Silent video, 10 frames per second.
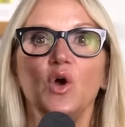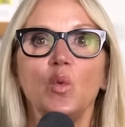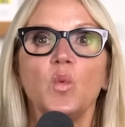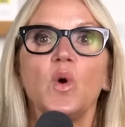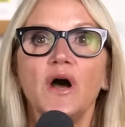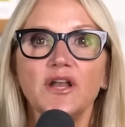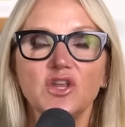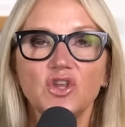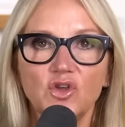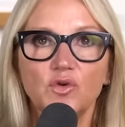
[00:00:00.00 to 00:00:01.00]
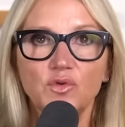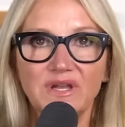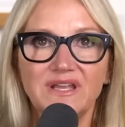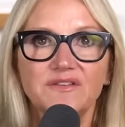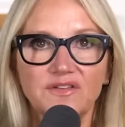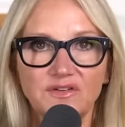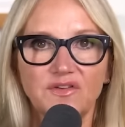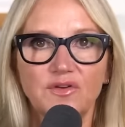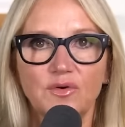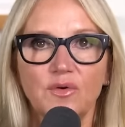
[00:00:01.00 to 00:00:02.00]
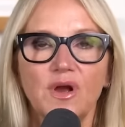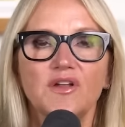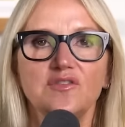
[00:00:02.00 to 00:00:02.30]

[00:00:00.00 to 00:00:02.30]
what you need to do